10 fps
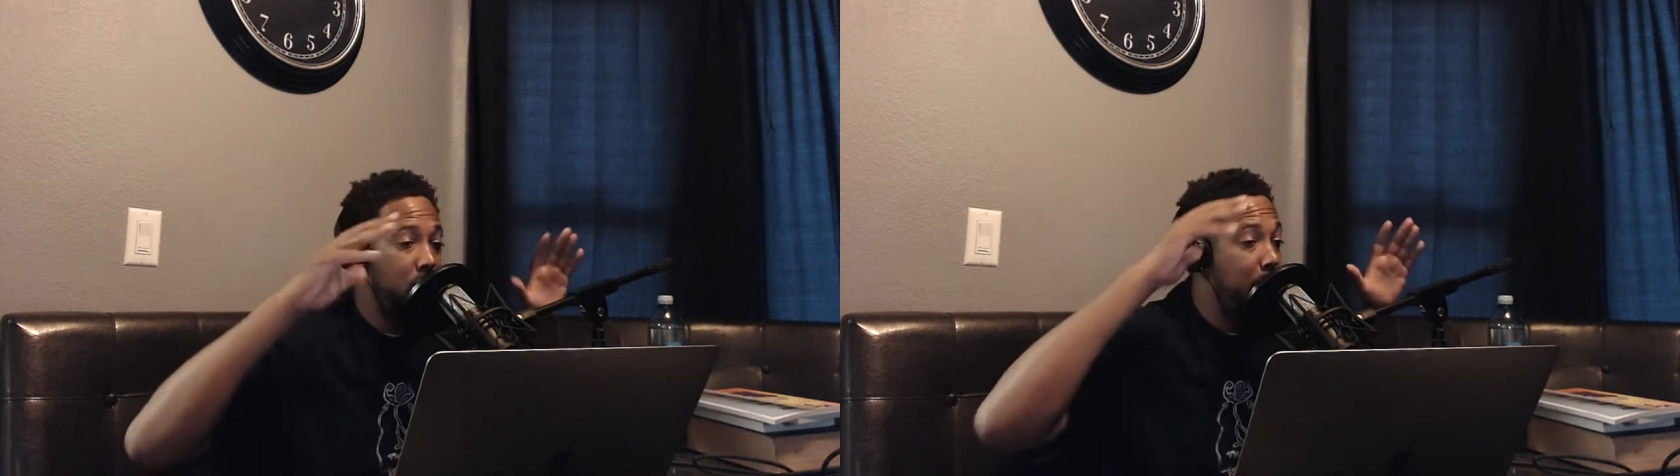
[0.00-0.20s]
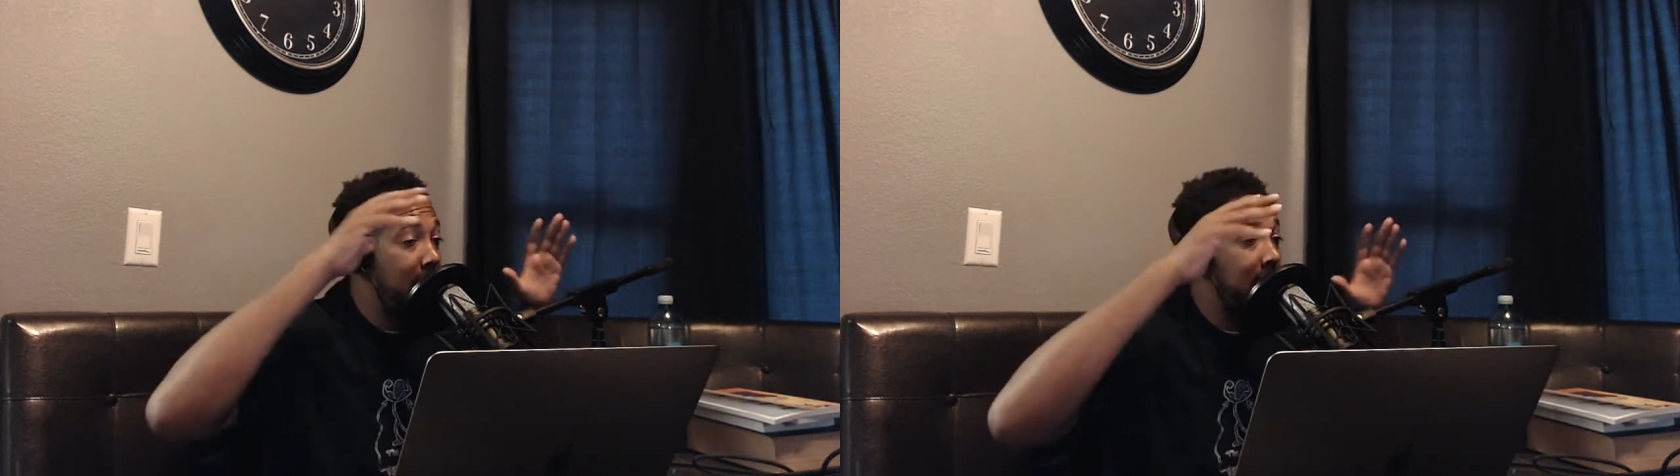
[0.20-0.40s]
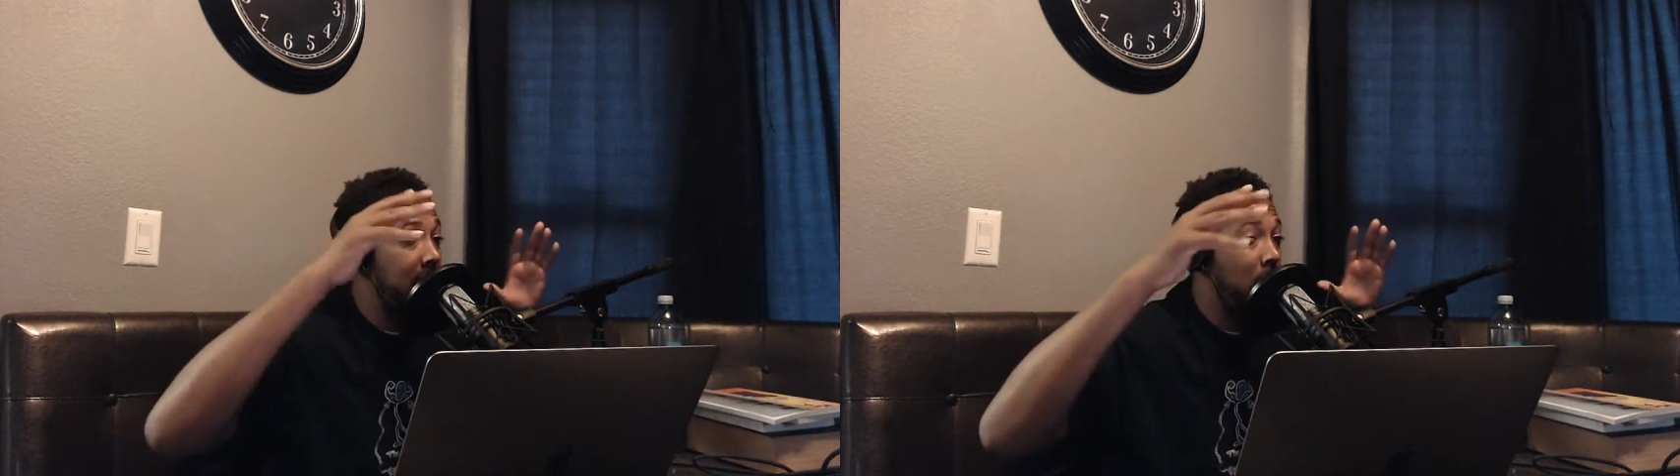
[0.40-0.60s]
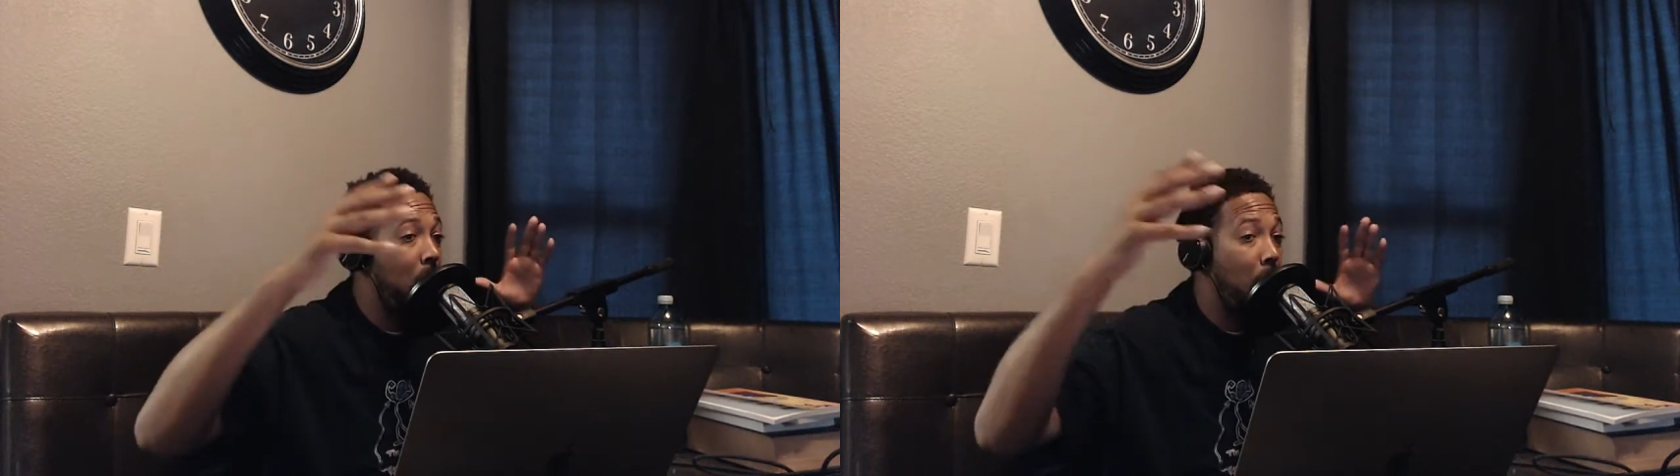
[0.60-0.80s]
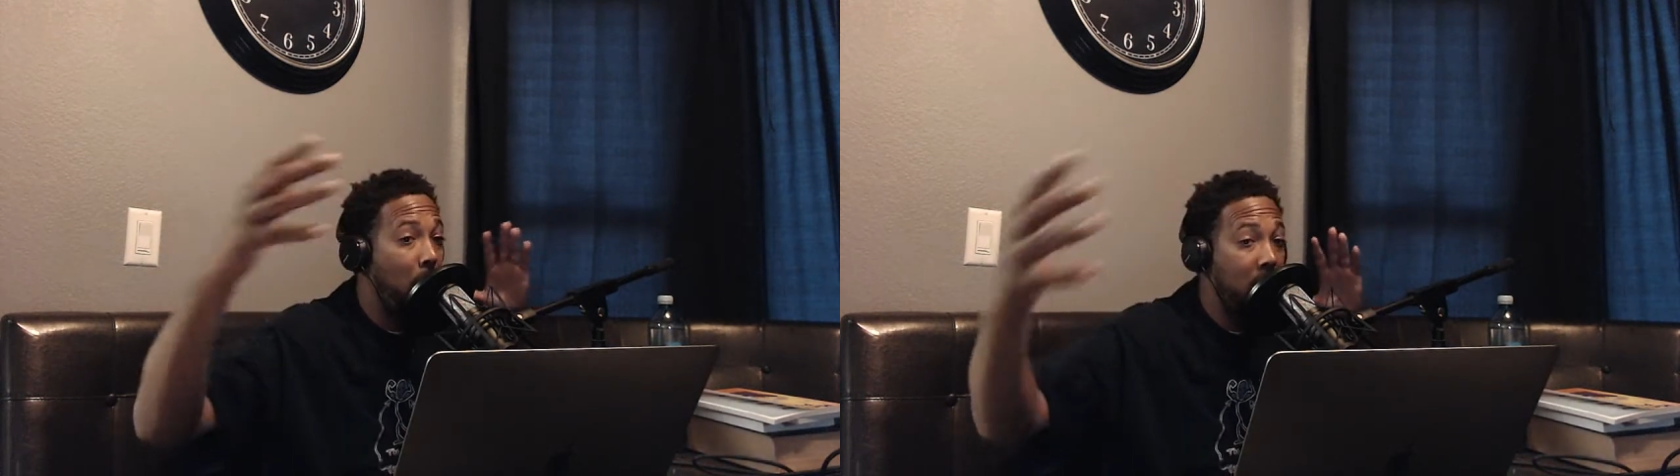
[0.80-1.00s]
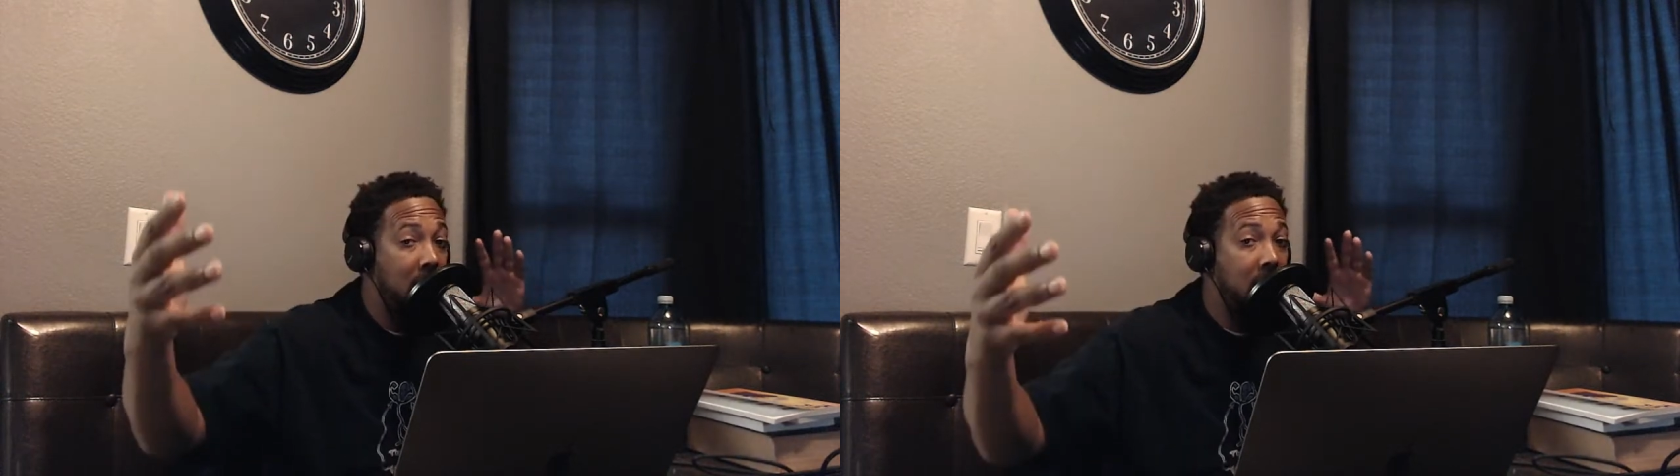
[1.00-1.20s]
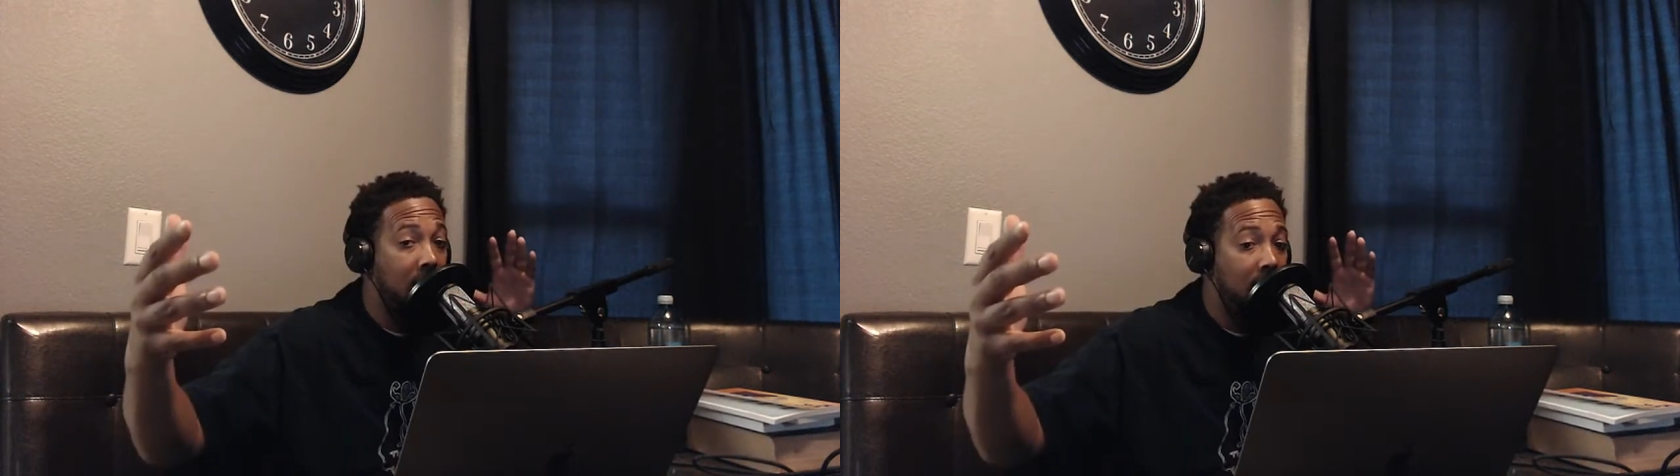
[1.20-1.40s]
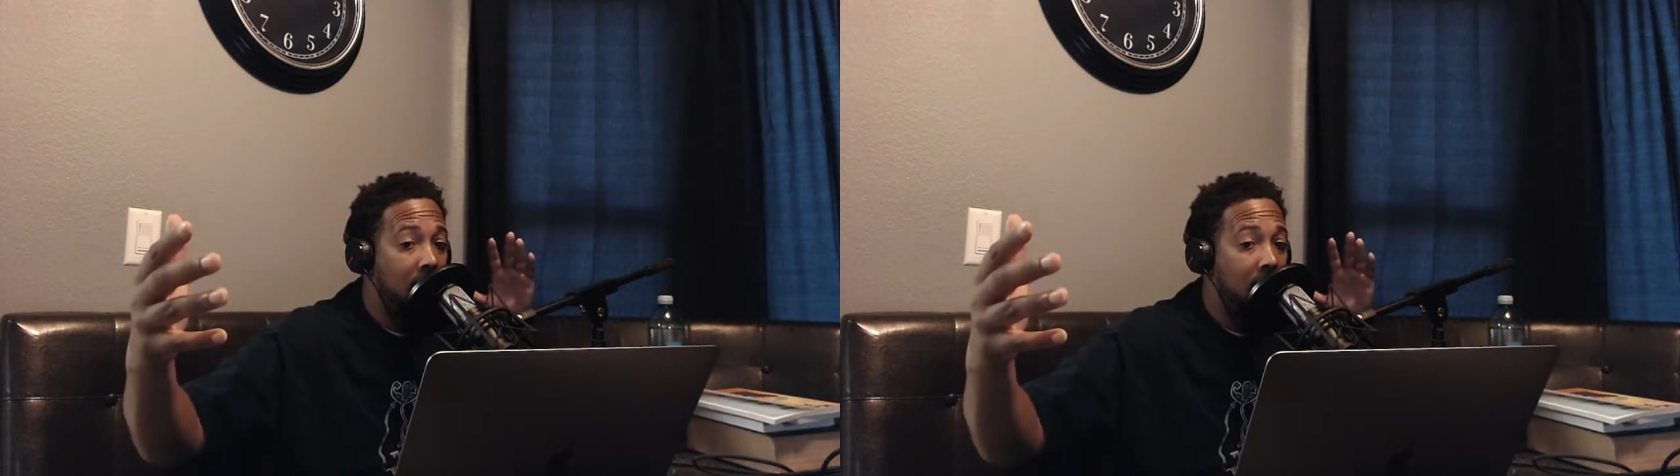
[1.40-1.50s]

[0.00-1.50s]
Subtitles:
You basing it on Monique?